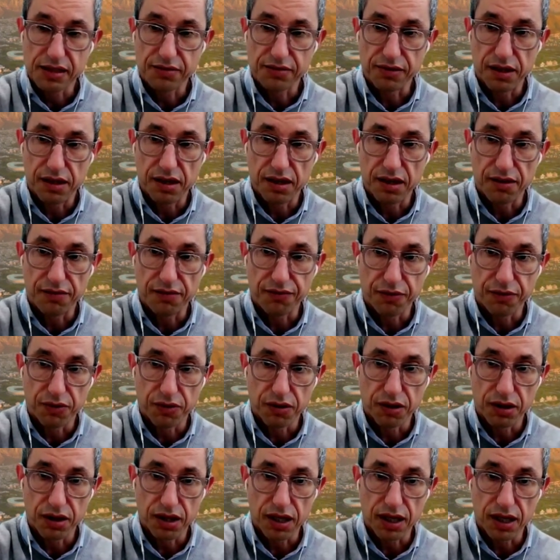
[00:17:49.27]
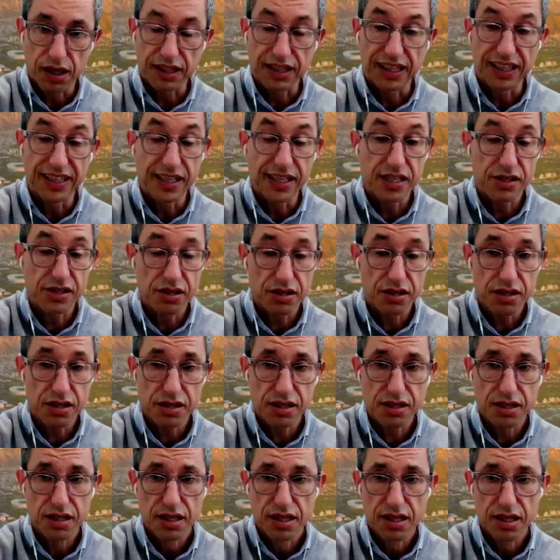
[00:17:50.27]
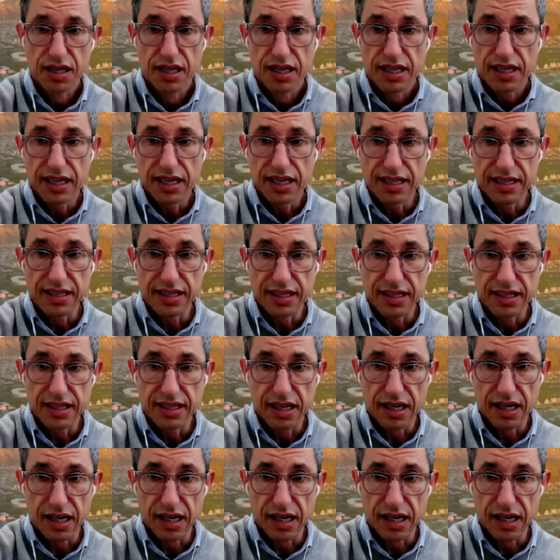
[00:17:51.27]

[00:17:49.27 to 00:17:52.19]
for clinicians in